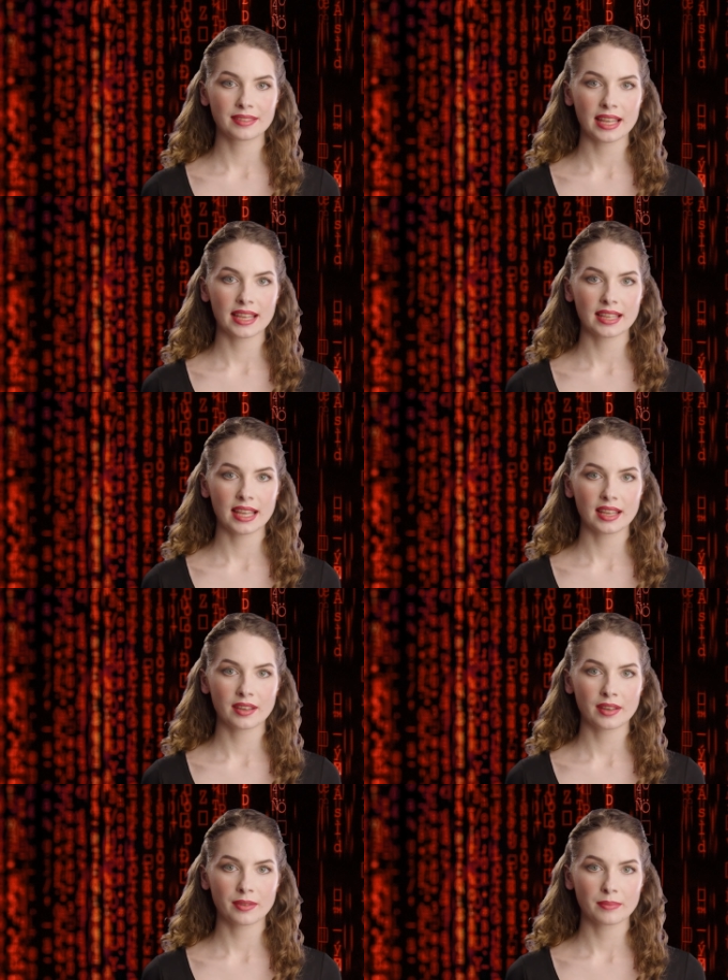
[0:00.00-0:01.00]

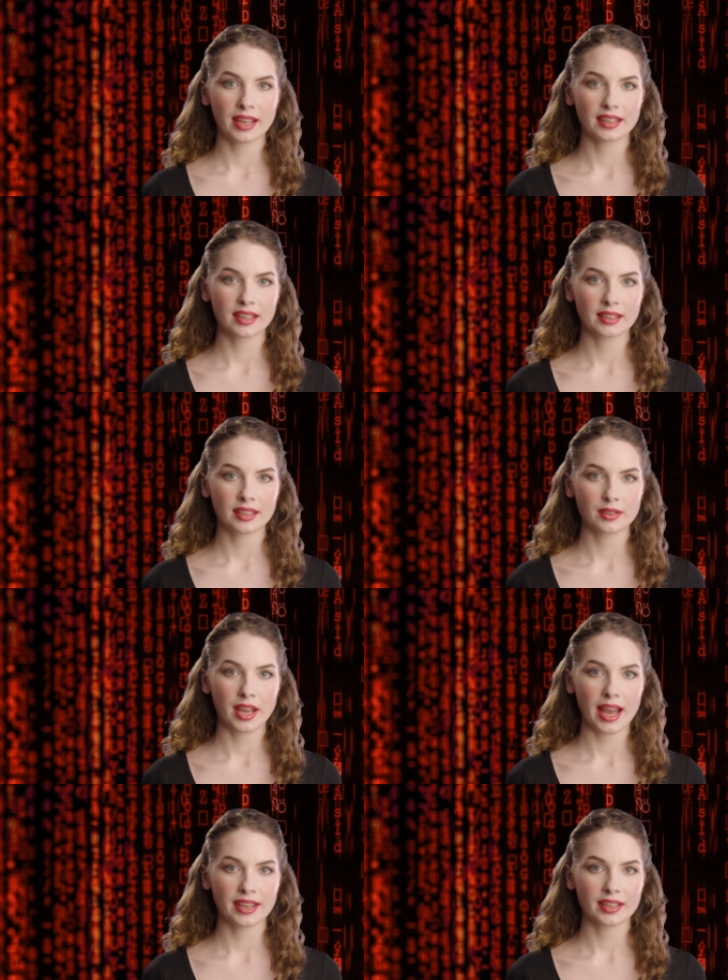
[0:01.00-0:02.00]
technological advances.
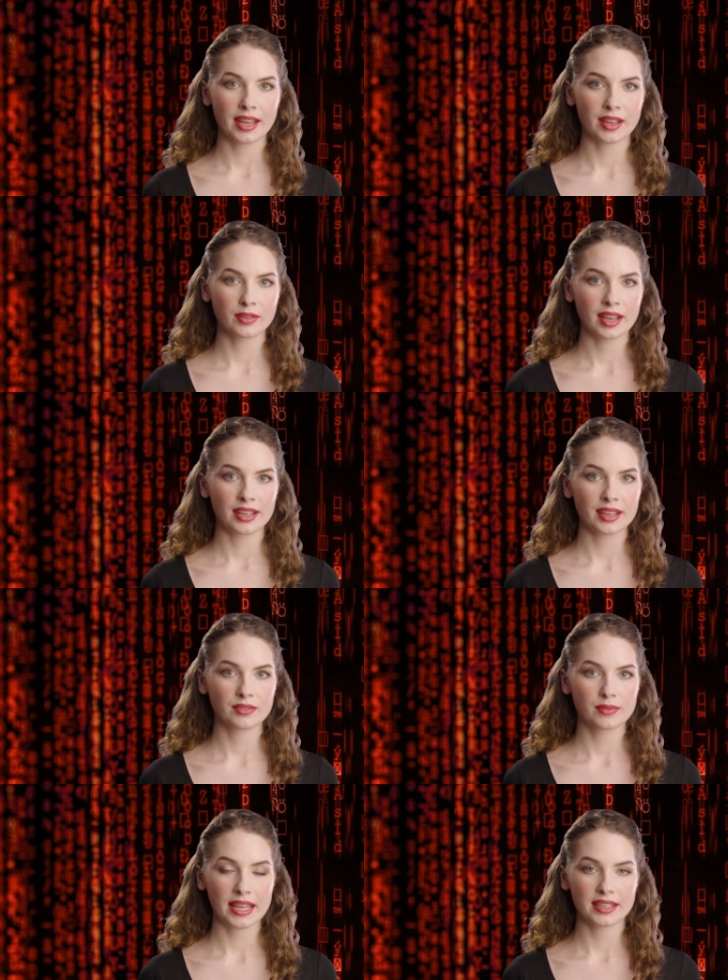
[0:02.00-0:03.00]
As technology
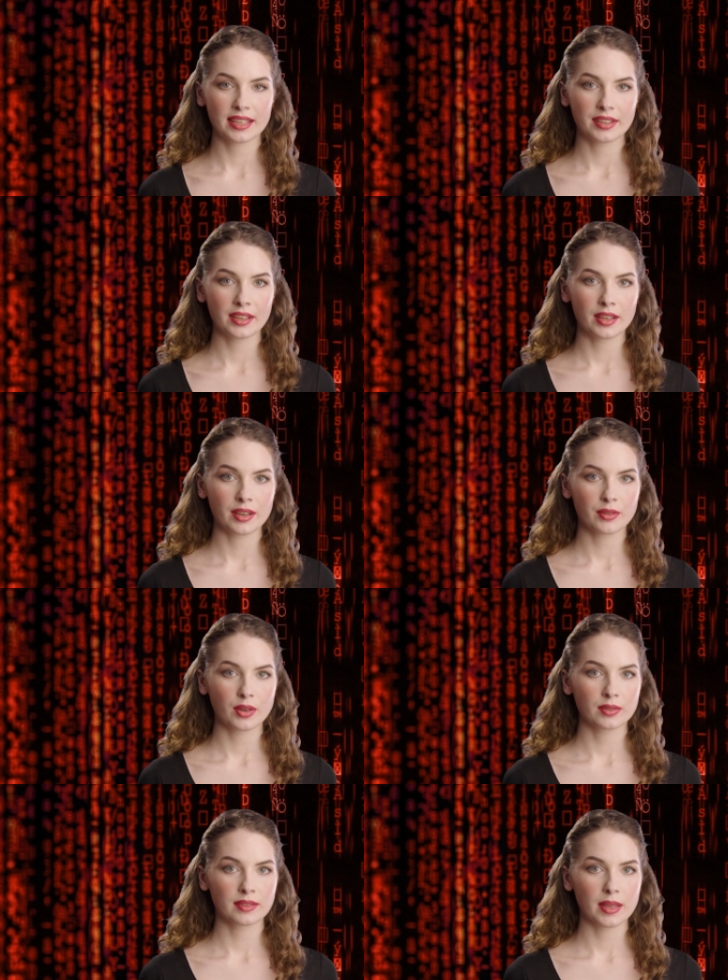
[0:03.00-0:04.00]
advances,
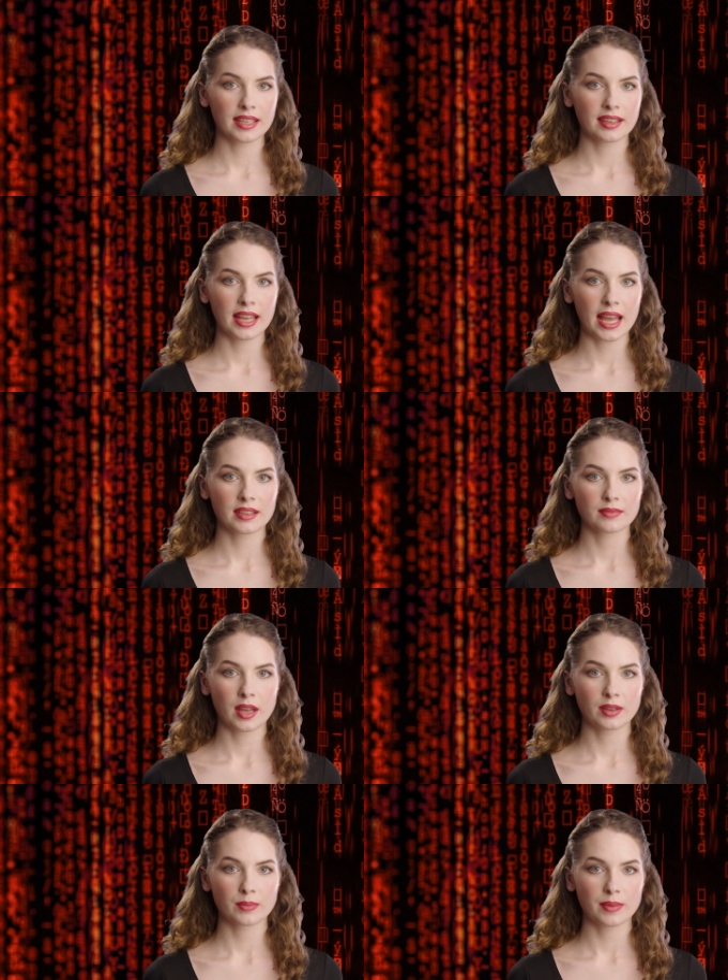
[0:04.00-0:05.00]
new threats and
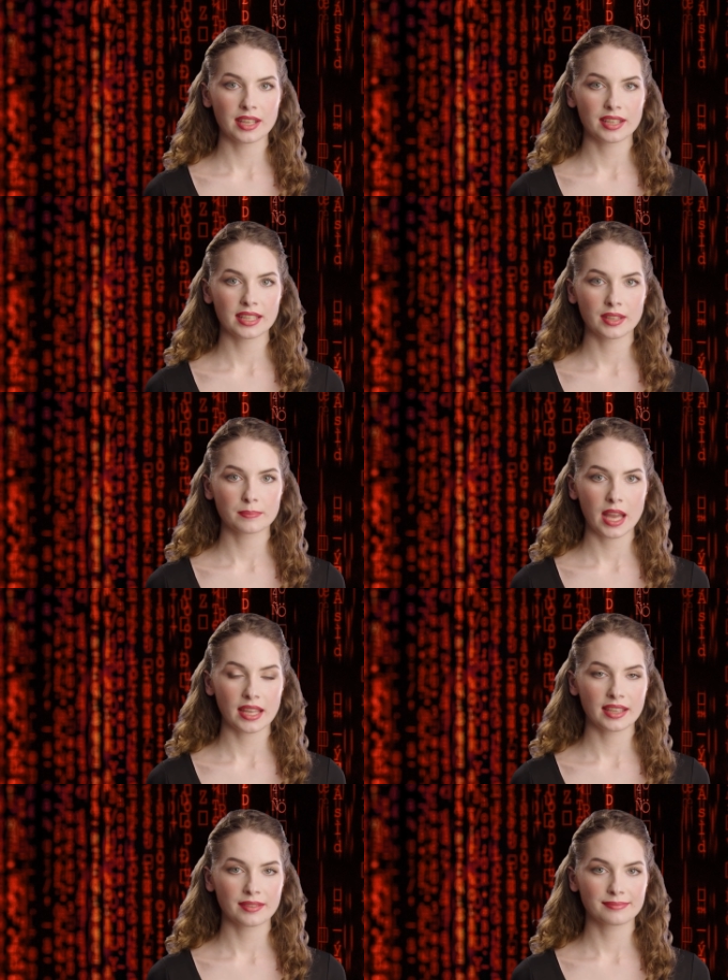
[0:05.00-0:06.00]
vulnerabilities
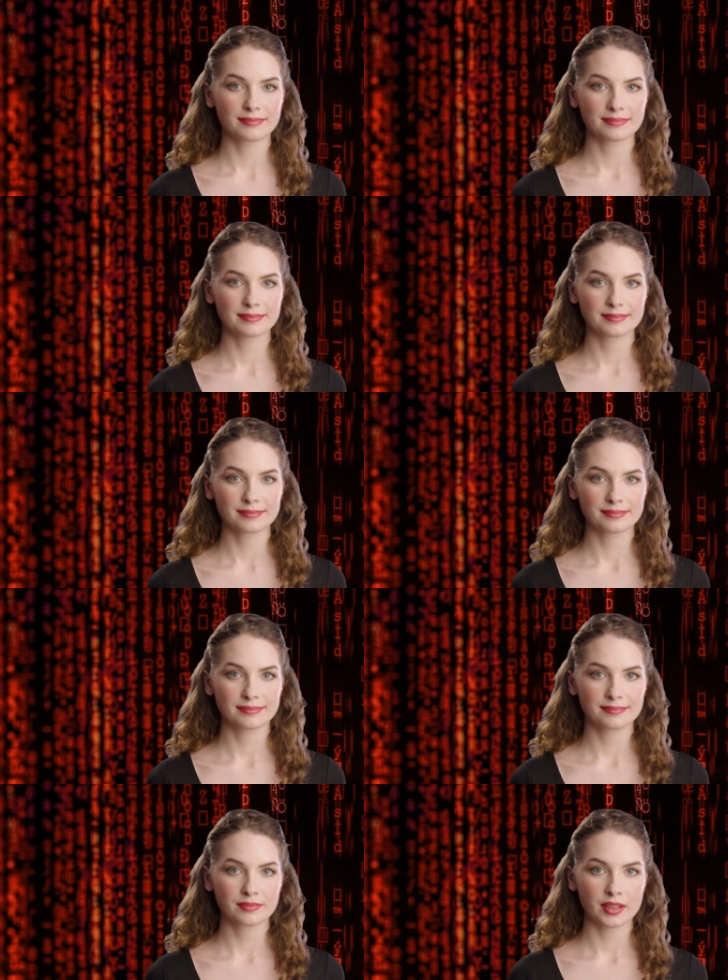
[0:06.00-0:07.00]
emerge.
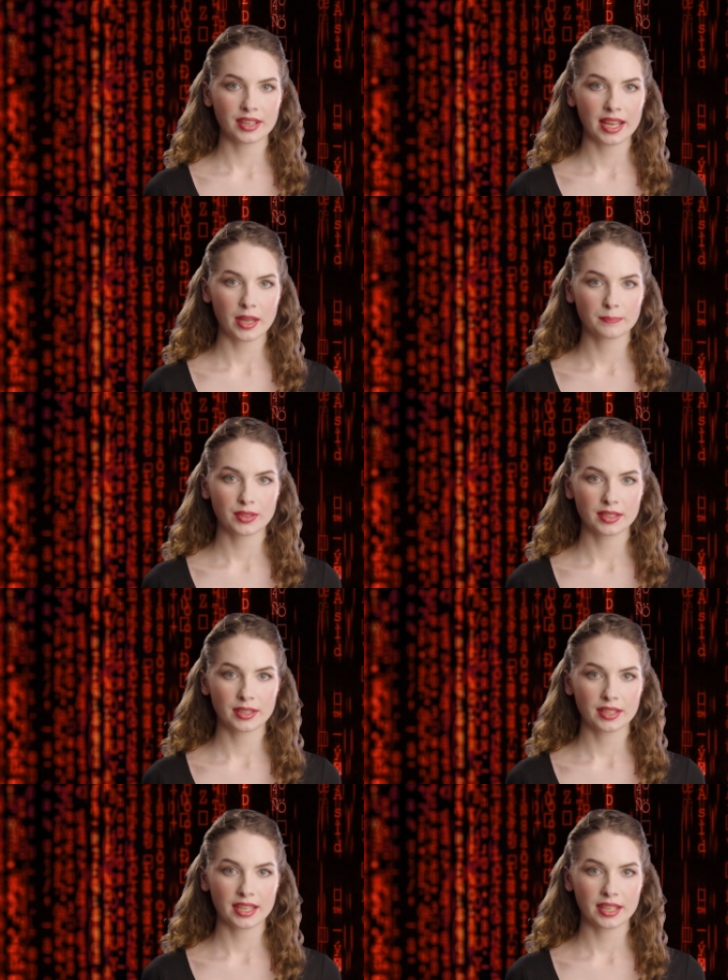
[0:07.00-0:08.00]
For example,
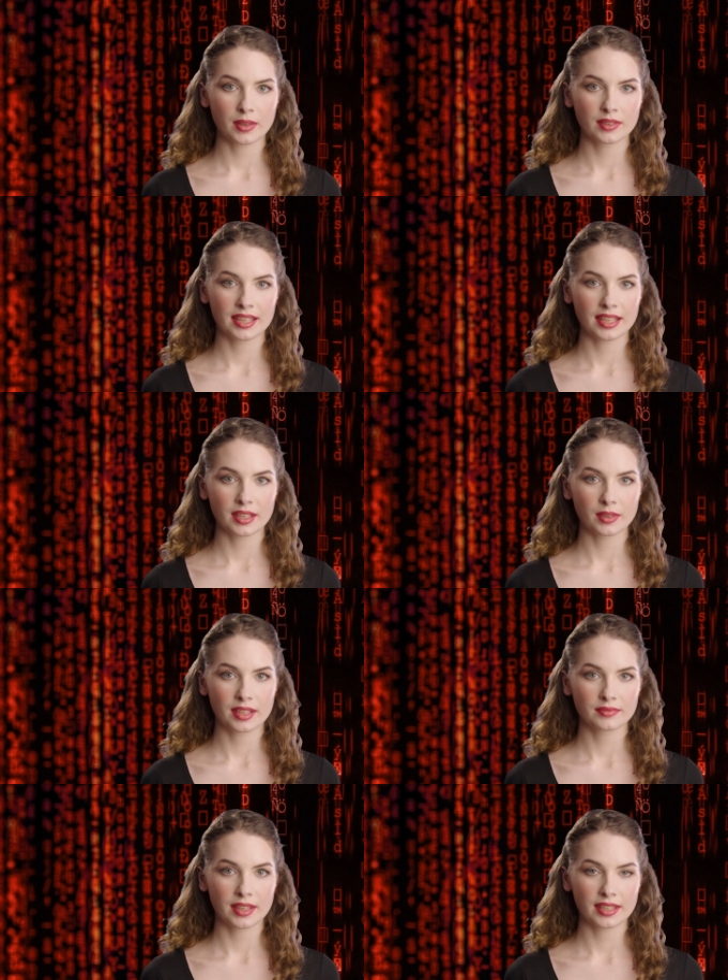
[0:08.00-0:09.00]
the increasing use
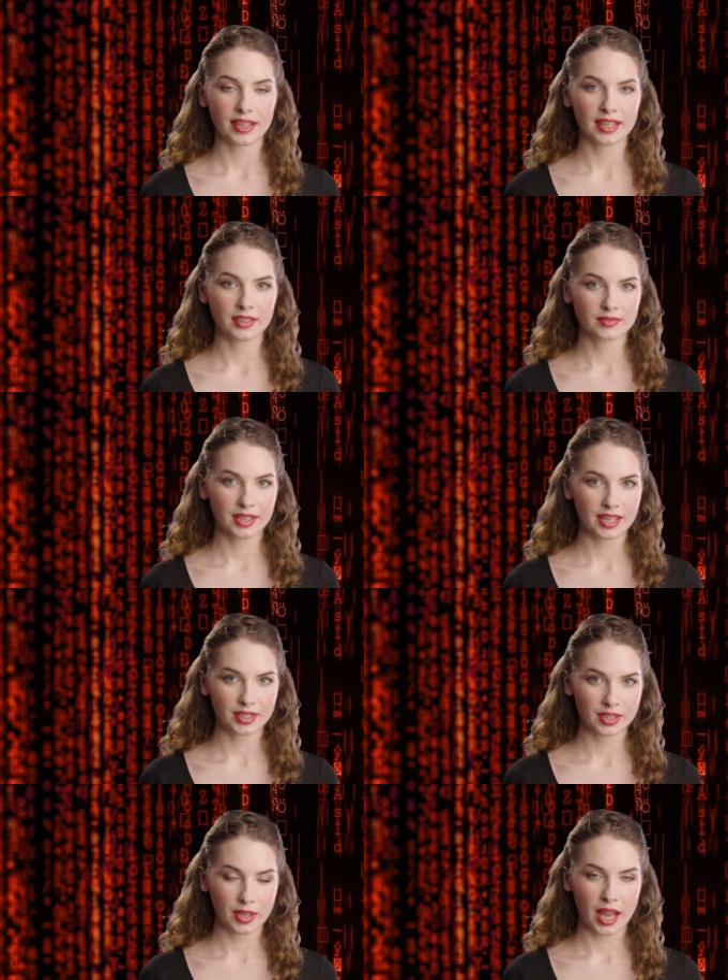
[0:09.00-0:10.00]
of Internet of
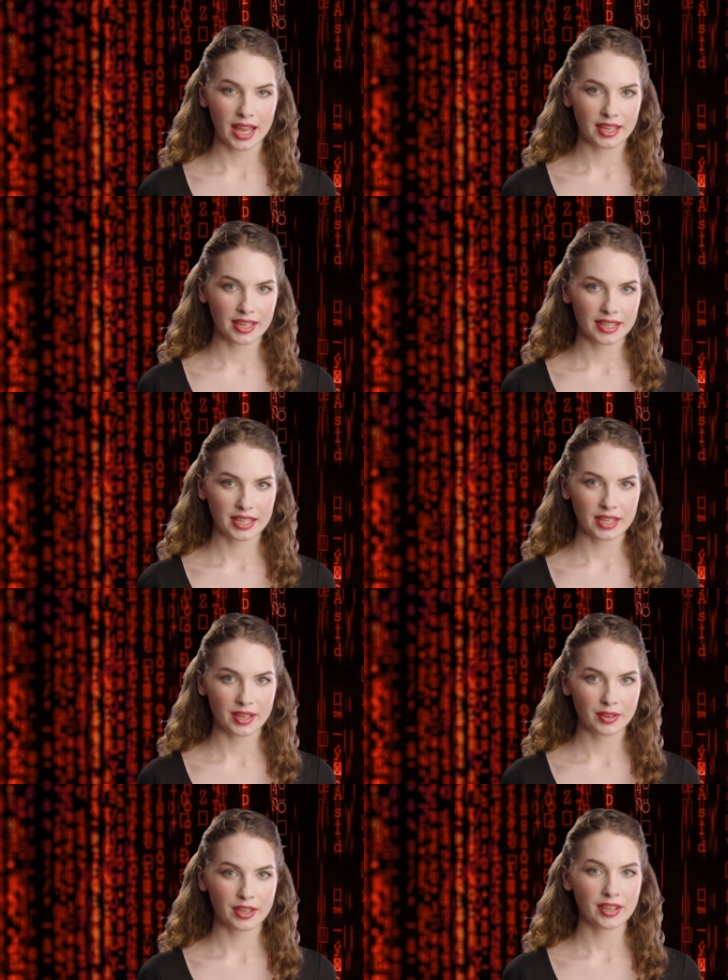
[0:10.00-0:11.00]
Things, I O T,